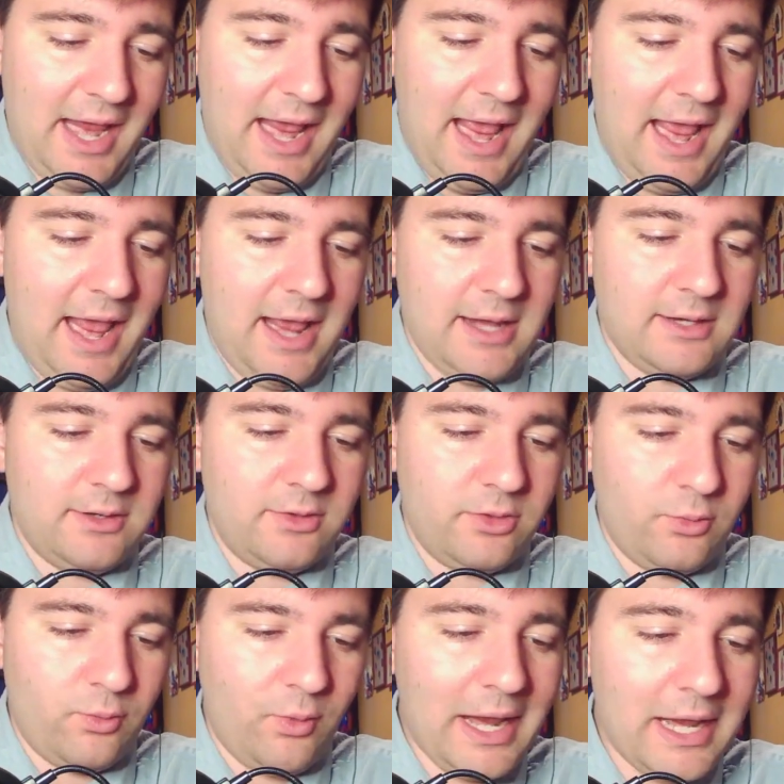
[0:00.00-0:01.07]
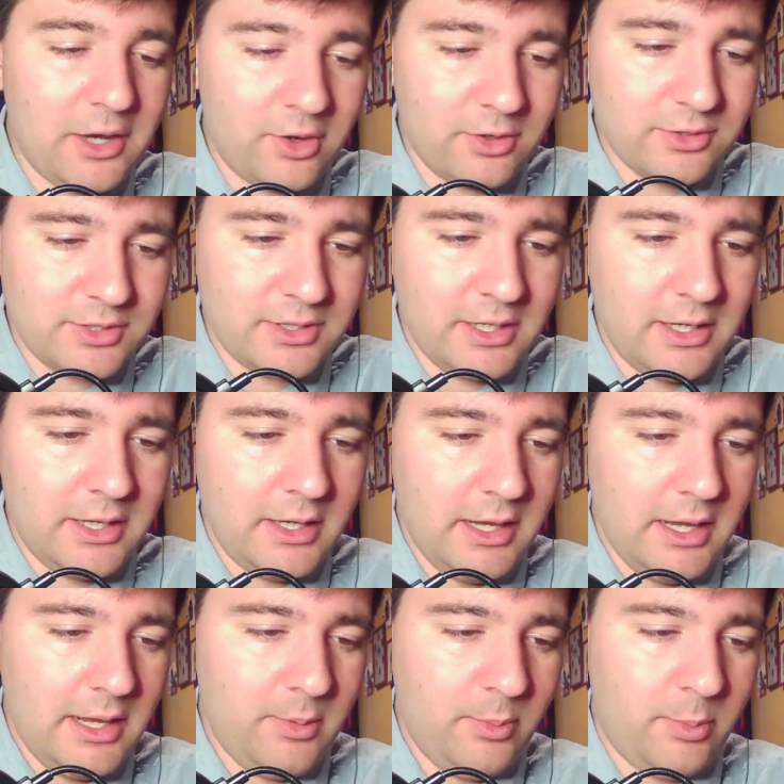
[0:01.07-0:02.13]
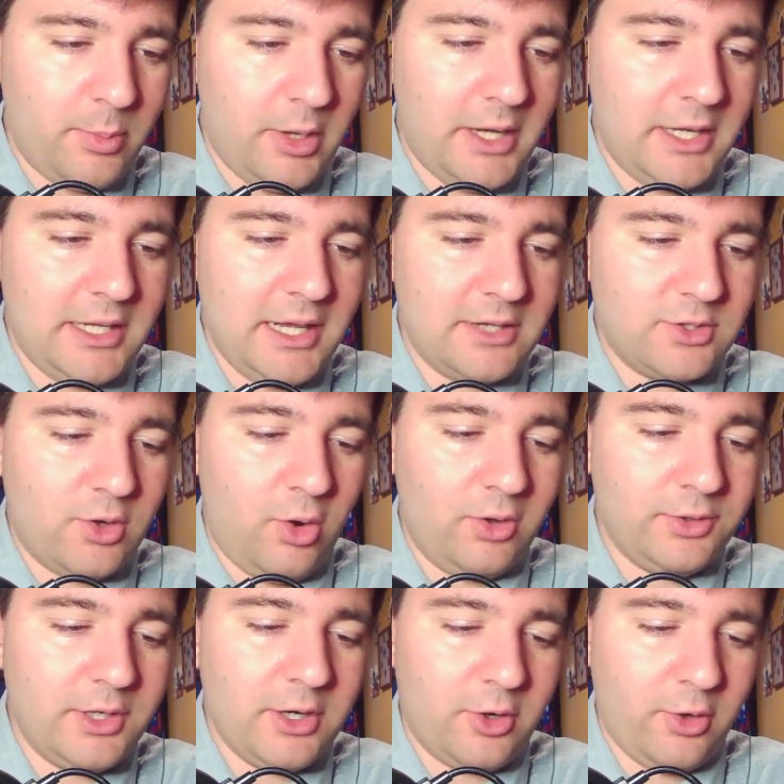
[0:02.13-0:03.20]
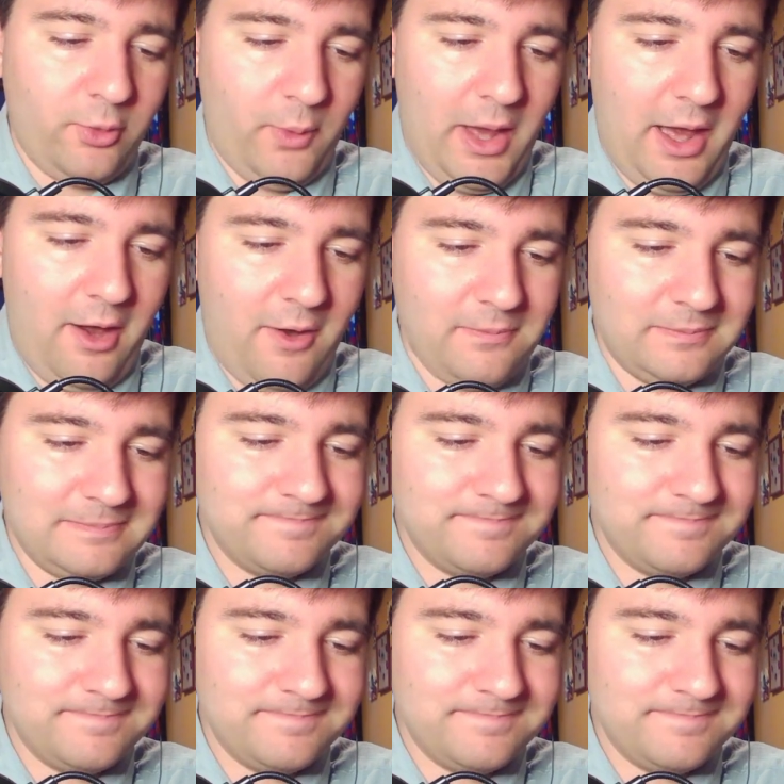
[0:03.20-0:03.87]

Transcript: and the Raiders, but he has called it a career.